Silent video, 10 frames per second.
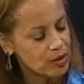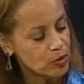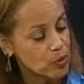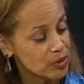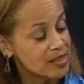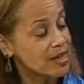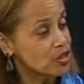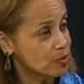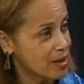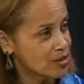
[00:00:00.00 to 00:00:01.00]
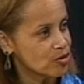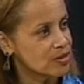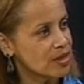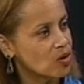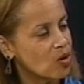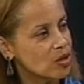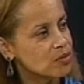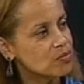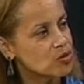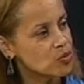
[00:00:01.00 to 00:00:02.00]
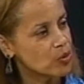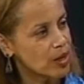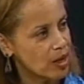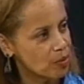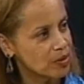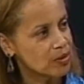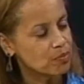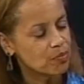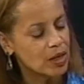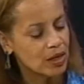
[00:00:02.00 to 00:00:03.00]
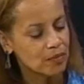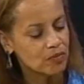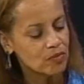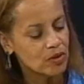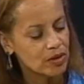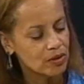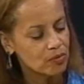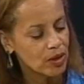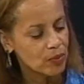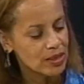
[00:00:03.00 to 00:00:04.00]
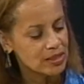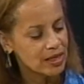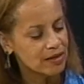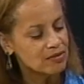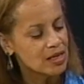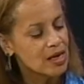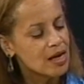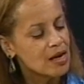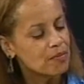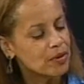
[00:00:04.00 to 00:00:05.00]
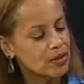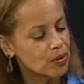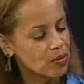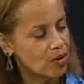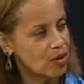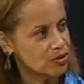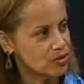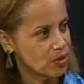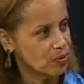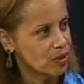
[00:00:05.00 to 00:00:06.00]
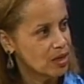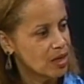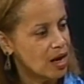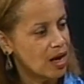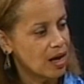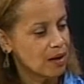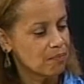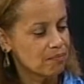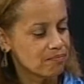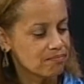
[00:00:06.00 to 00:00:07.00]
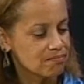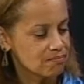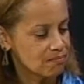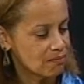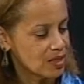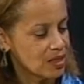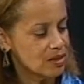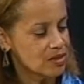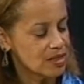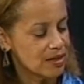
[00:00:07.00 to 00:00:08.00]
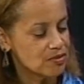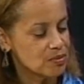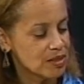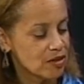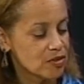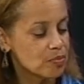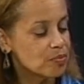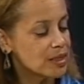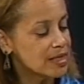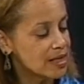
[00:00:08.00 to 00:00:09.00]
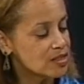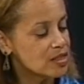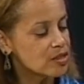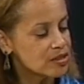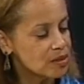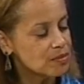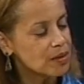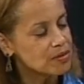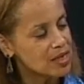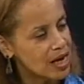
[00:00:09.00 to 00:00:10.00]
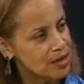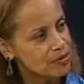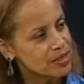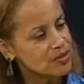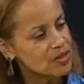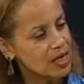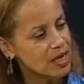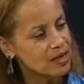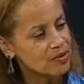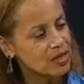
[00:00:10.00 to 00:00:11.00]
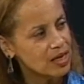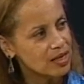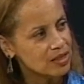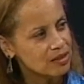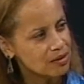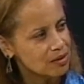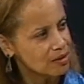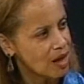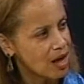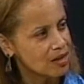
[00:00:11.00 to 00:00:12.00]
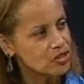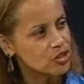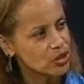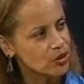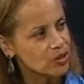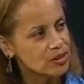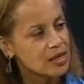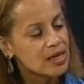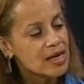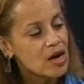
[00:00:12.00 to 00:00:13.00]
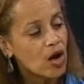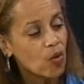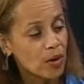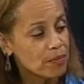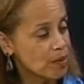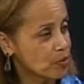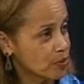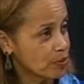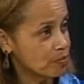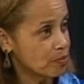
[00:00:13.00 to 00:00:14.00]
who were station masters, they called them, those who were helping the runaway slaves. But there were also the slaves themselves. But yes, there are sometimes diaries and logs and journals or memories